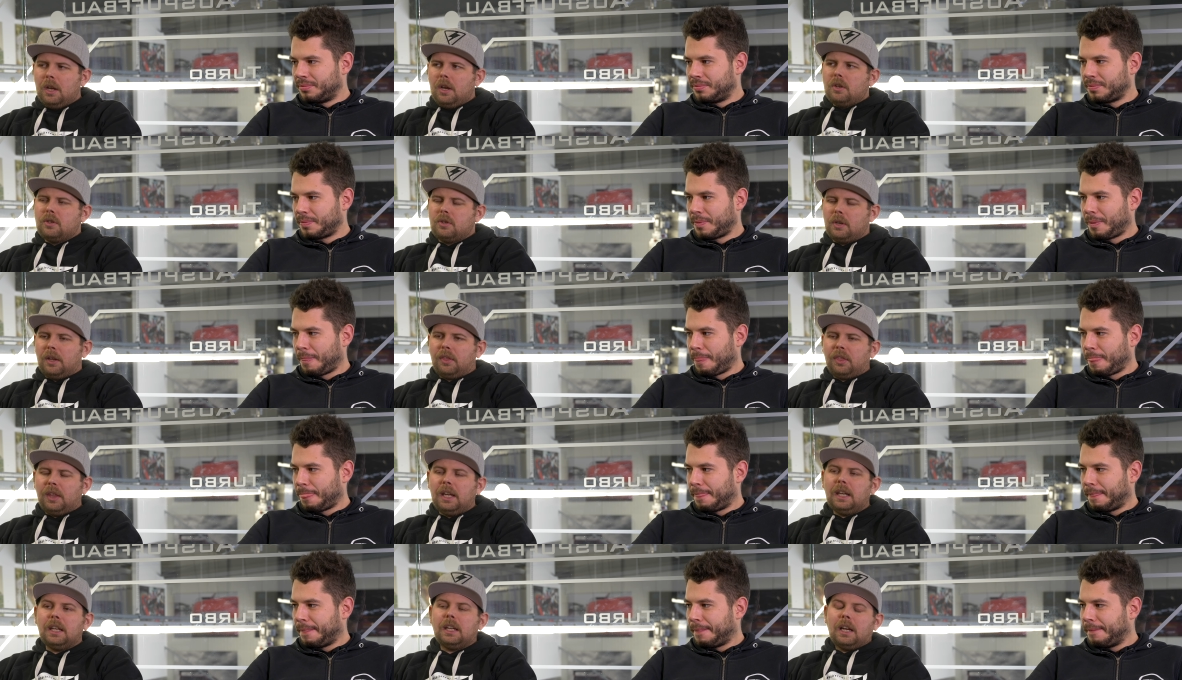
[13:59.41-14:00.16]
Speaker 1: So I
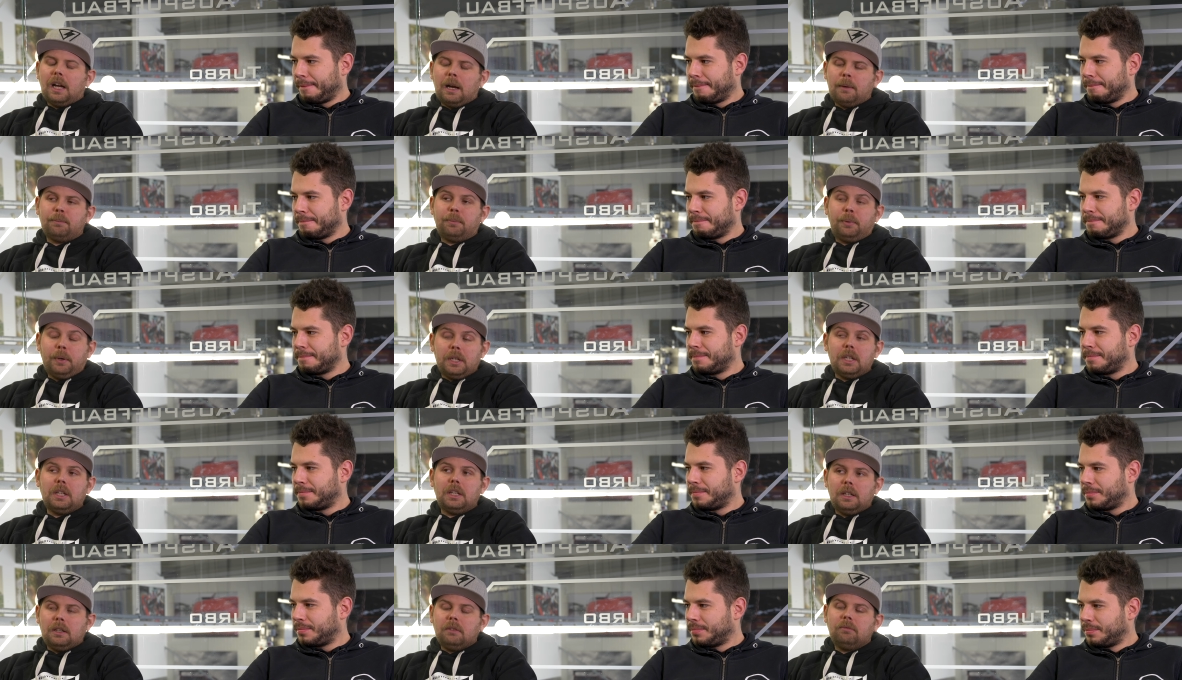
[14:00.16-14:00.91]
think I'm
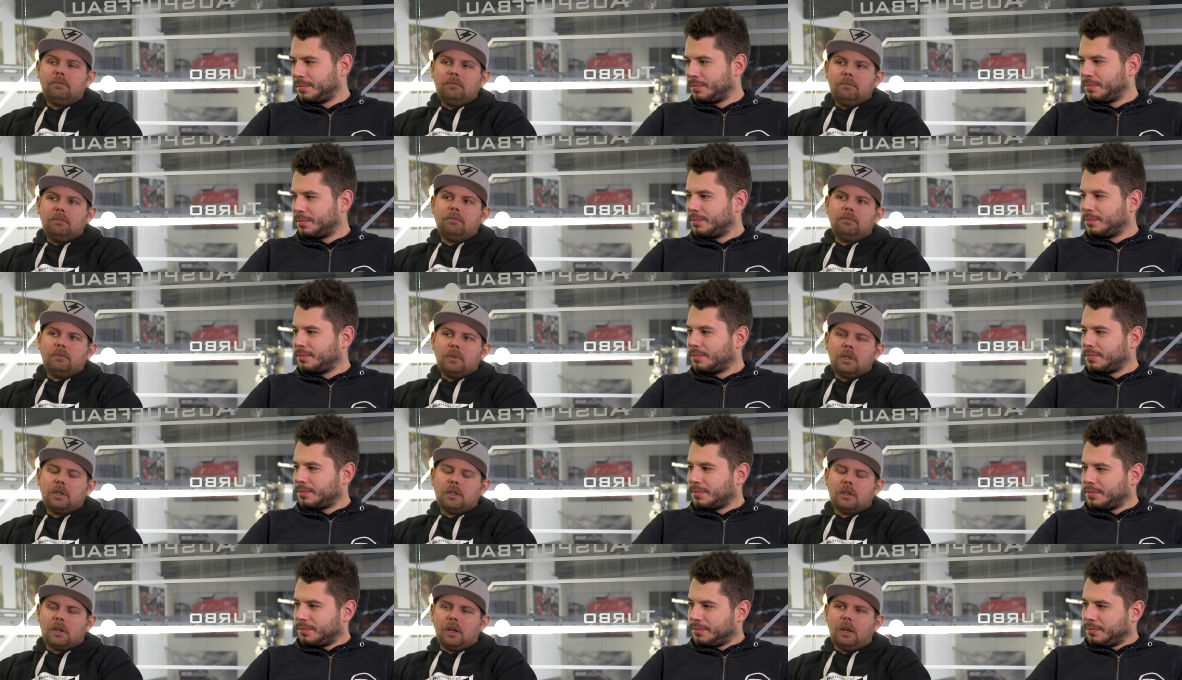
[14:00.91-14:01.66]
pretty
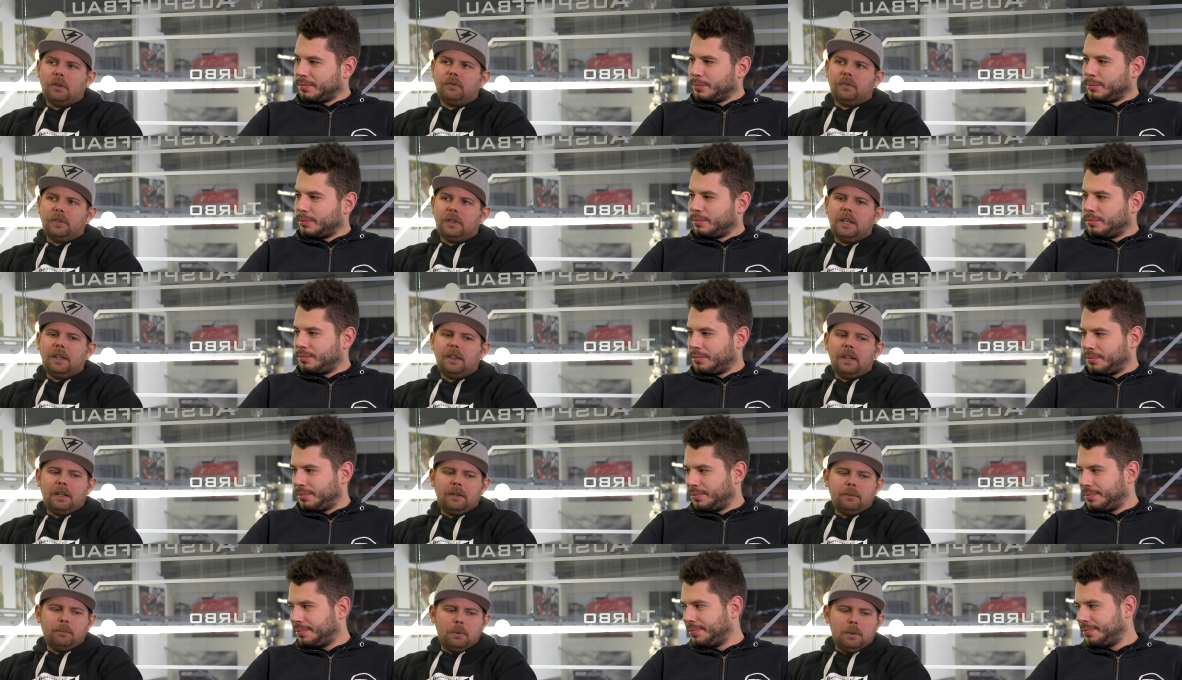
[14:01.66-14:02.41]
confident
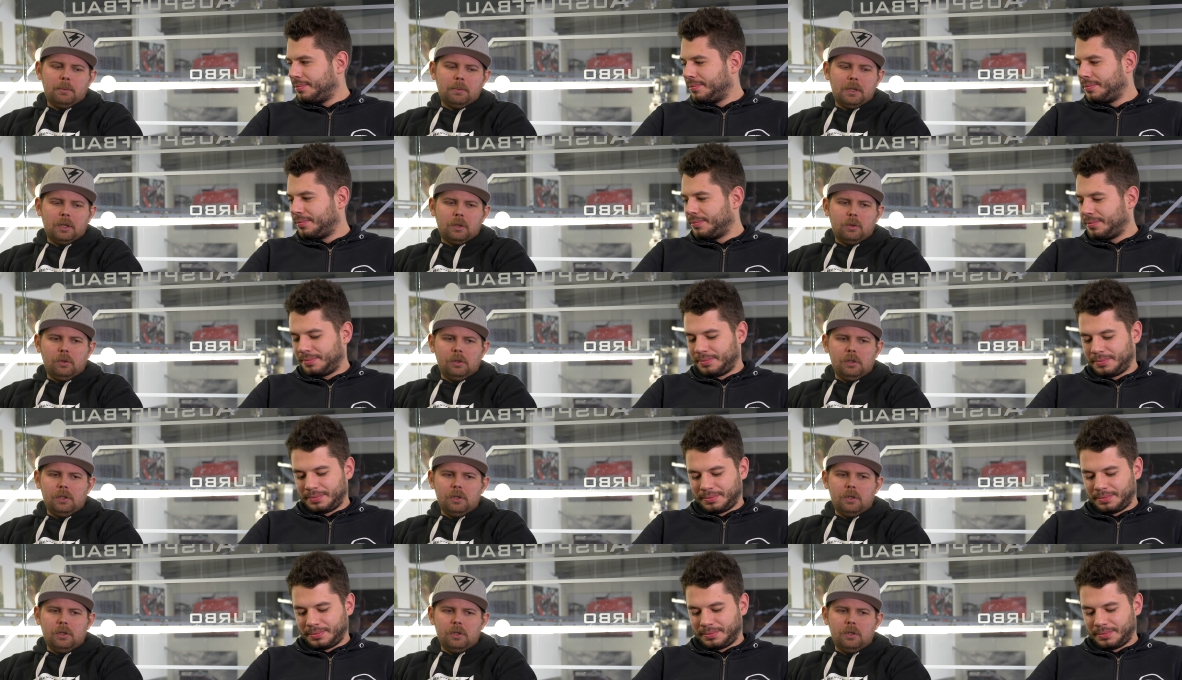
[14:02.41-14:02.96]
that it will be a cool